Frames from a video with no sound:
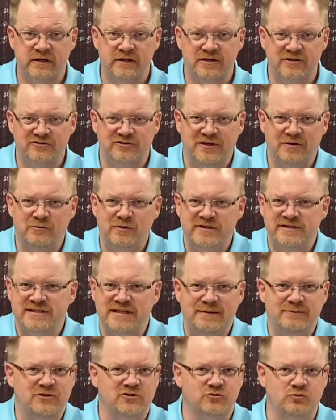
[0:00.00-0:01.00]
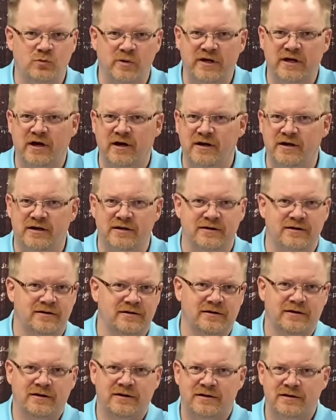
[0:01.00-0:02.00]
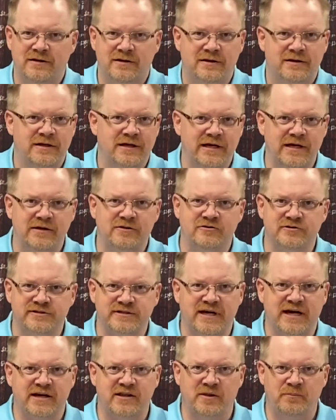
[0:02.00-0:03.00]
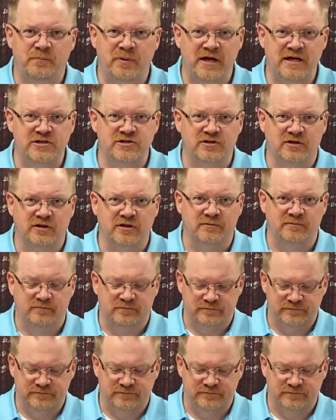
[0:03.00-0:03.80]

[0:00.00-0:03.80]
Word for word: You see, we seem to swing on either side of the pendulum.